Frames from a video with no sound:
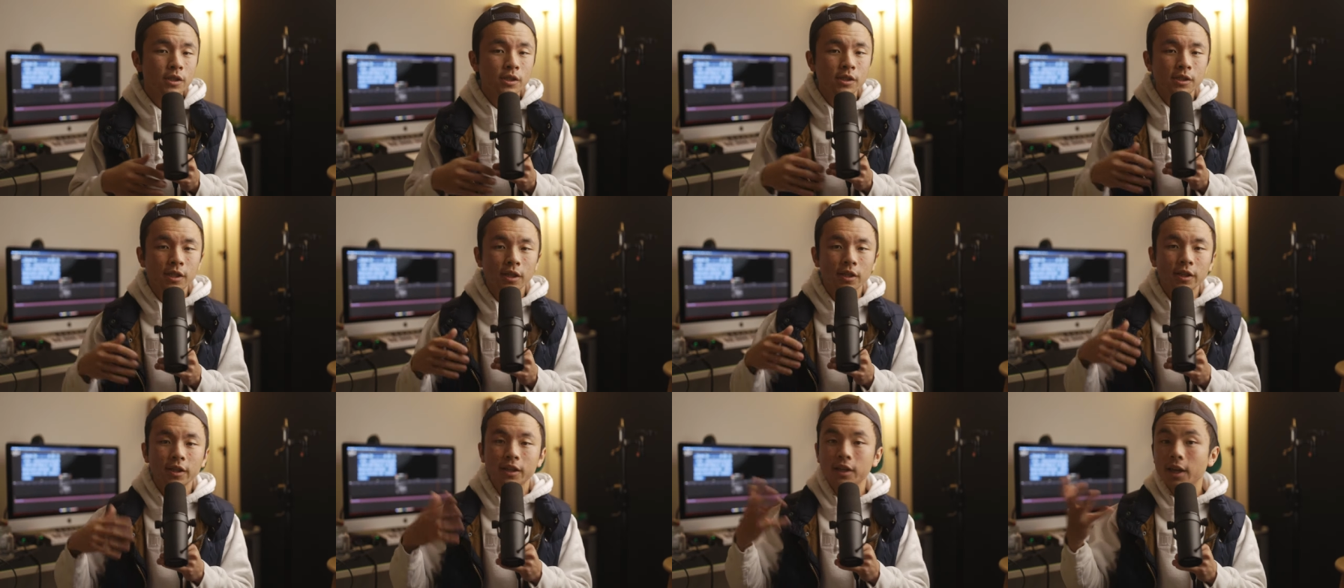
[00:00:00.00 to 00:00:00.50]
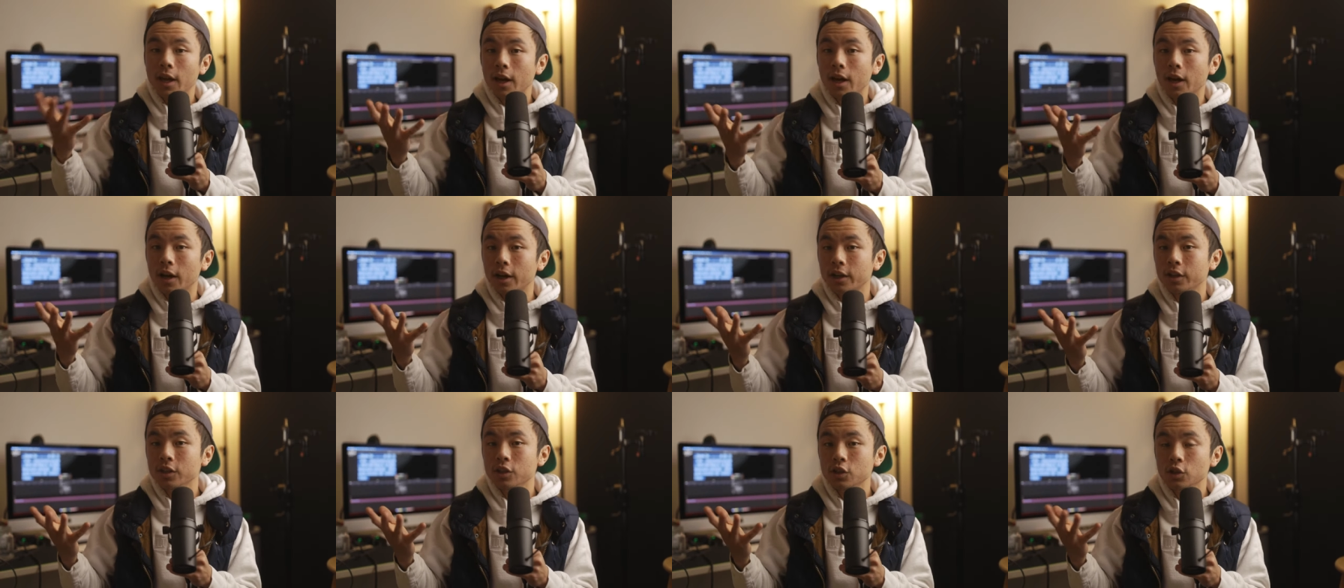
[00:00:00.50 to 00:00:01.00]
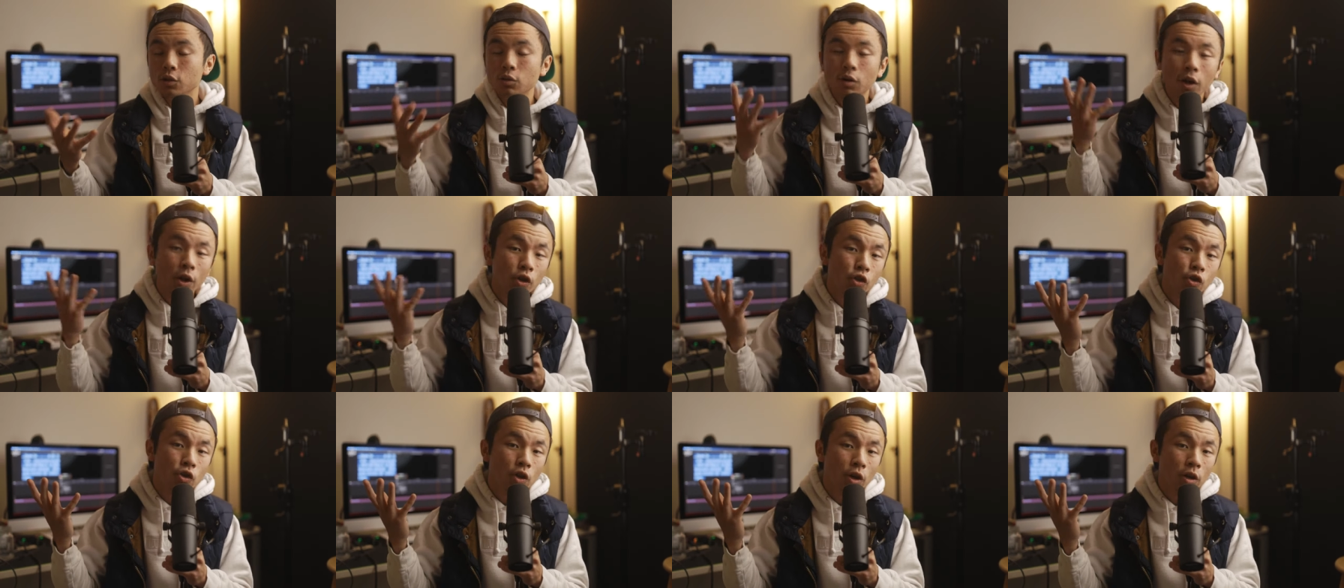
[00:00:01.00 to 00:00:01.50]
And say like, yeah, I can do one
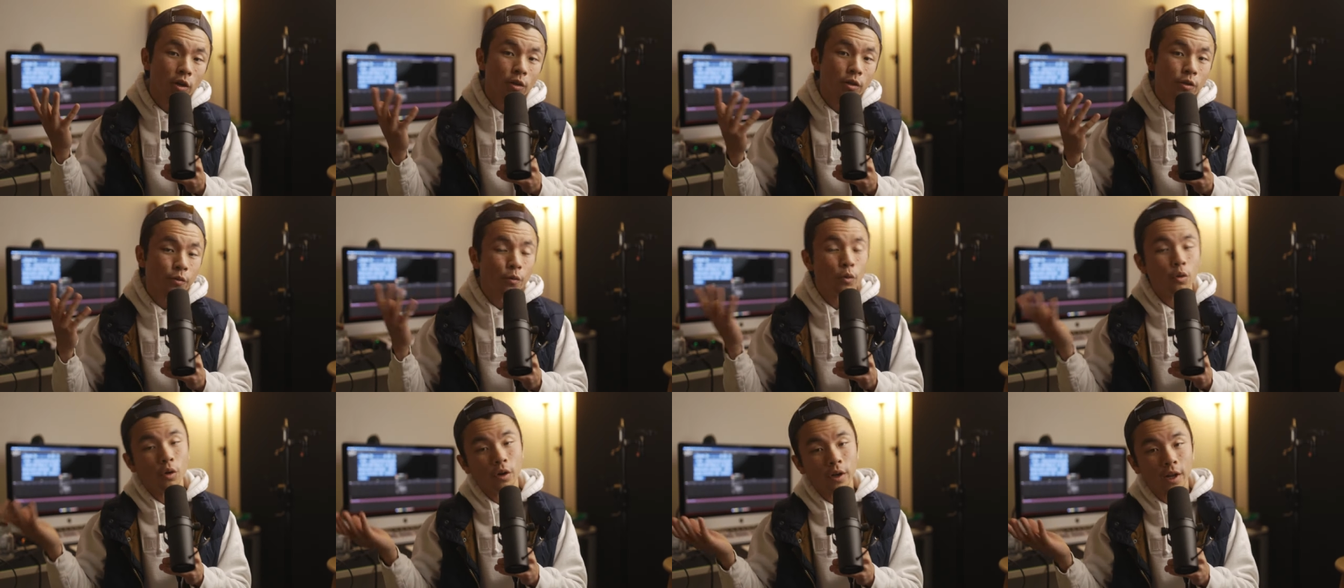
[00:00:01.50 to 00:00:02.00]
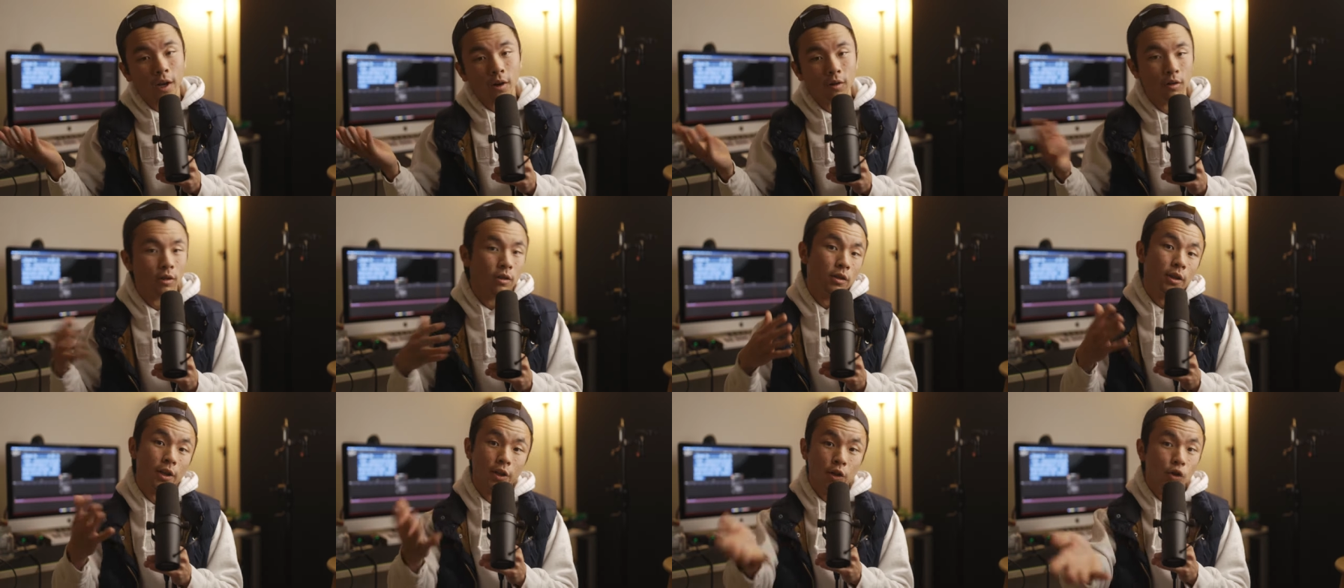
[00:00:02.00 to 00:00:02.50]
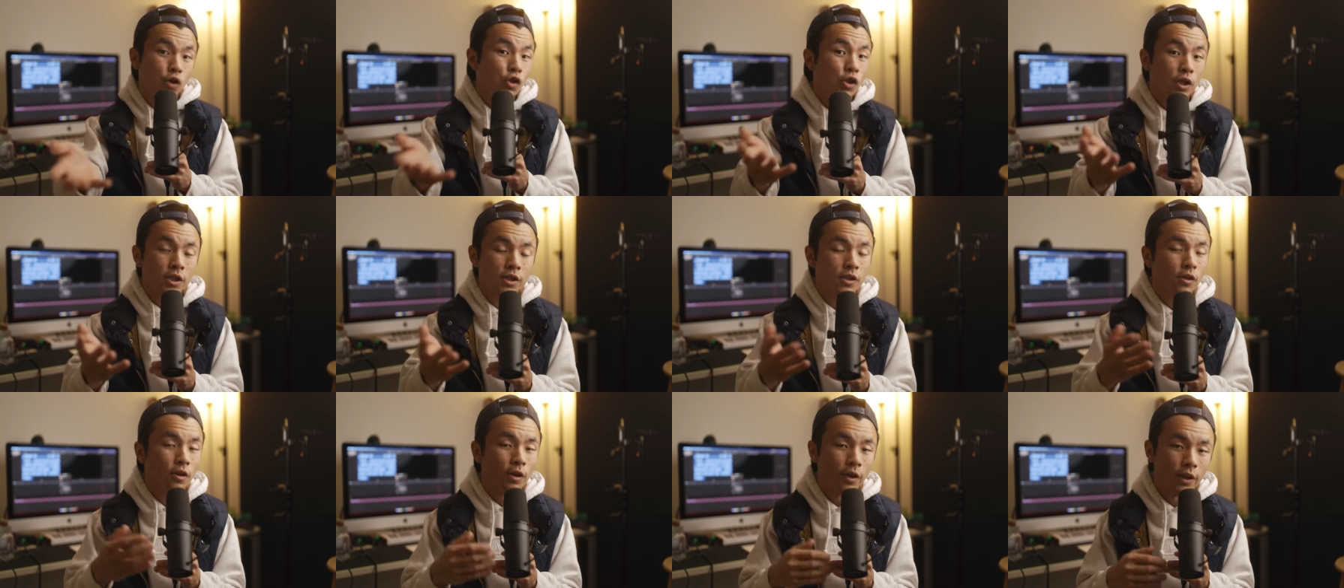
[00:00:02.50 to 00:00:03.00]
hundred dollars for an hour, and like, you're
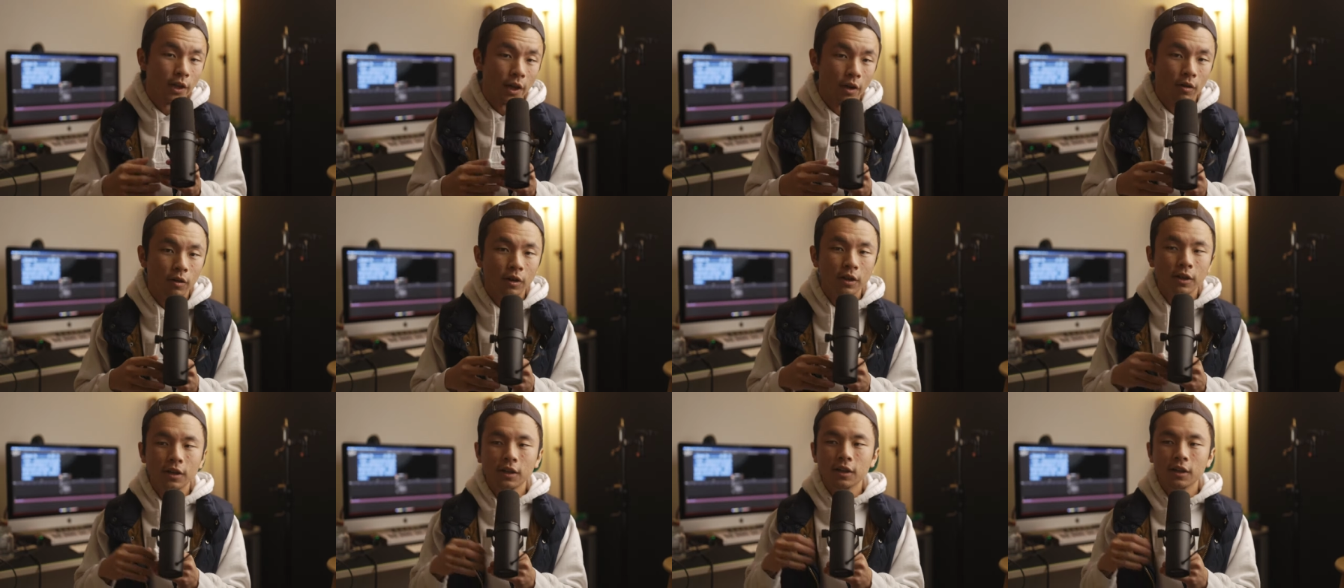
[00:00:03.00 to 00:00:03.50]
just starting out.